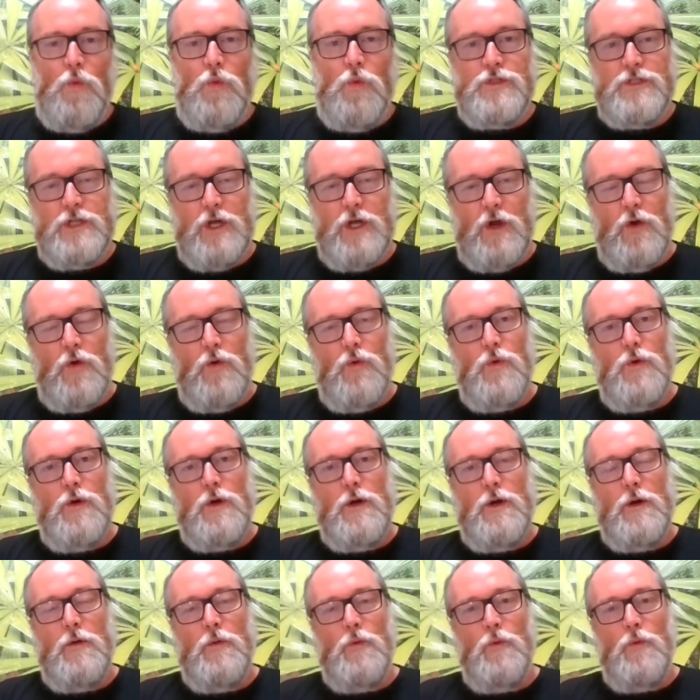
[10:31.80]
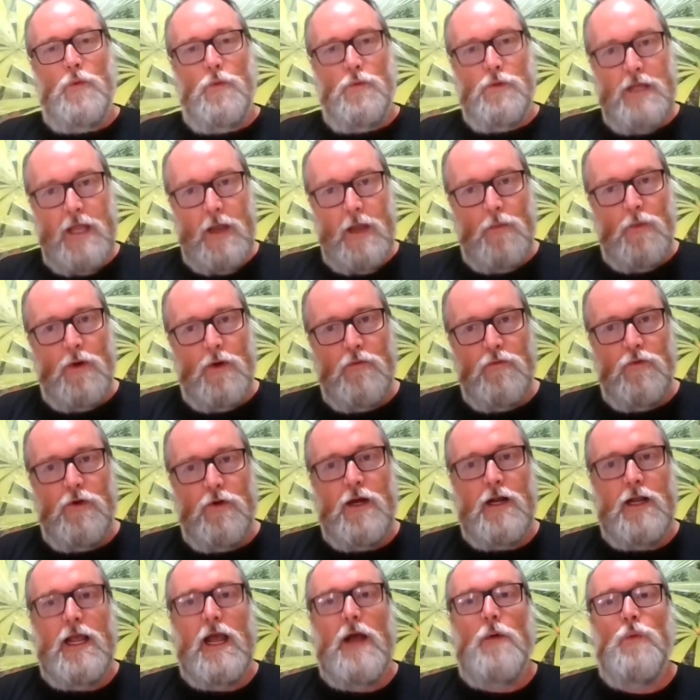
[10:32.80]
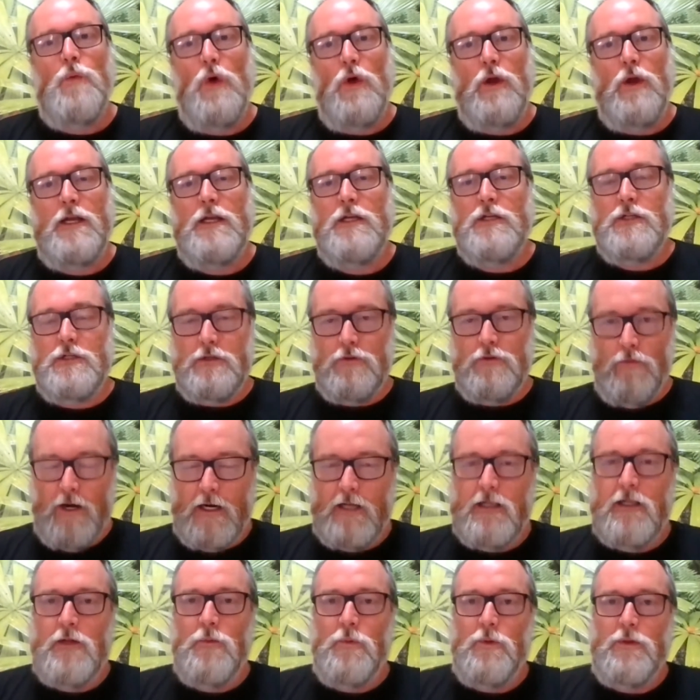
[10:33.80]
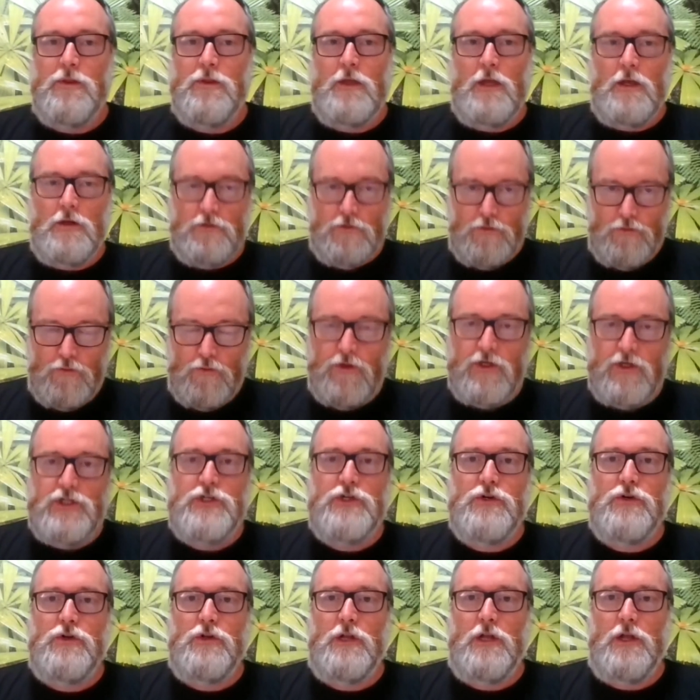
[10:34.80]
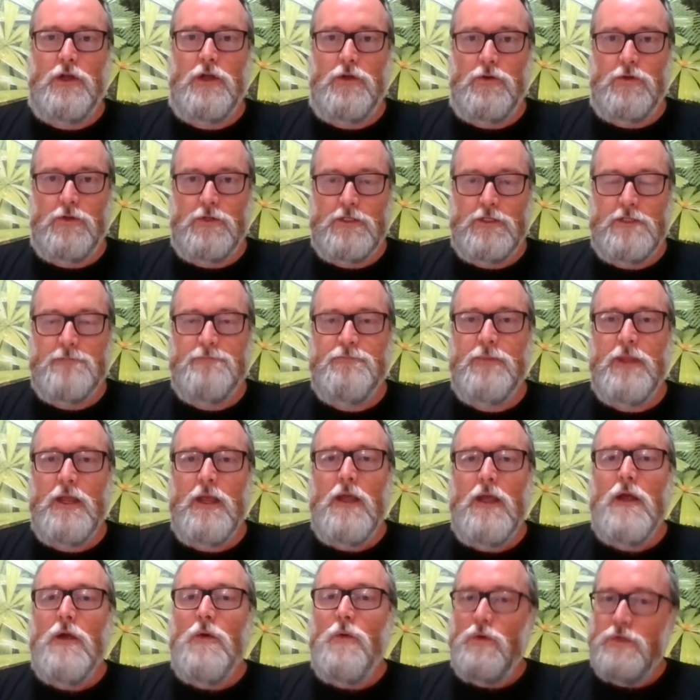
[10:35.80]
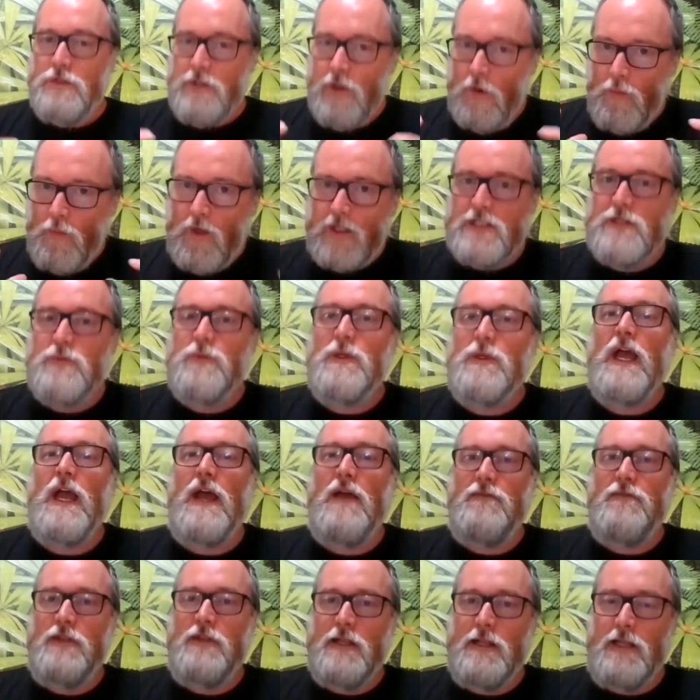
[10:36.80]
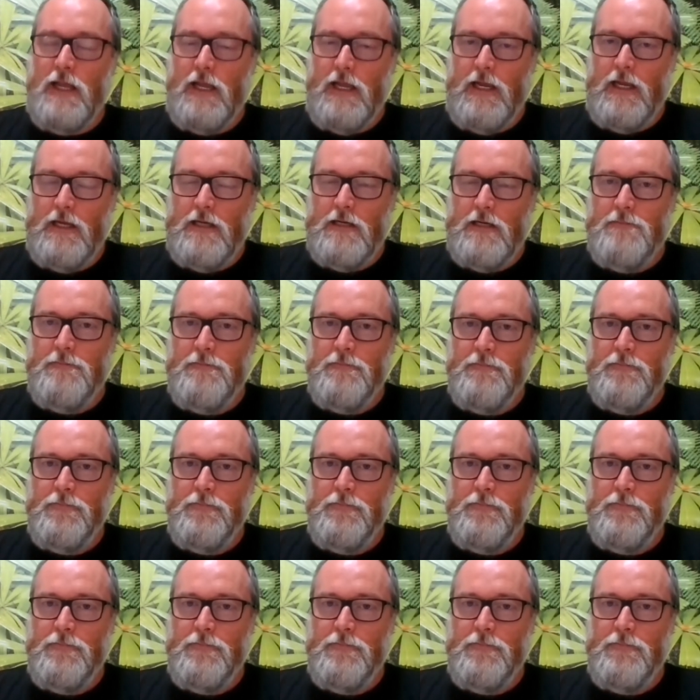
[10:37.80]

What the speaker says: So, yeah, we really are working directly with those traditional owners. So once we have the land,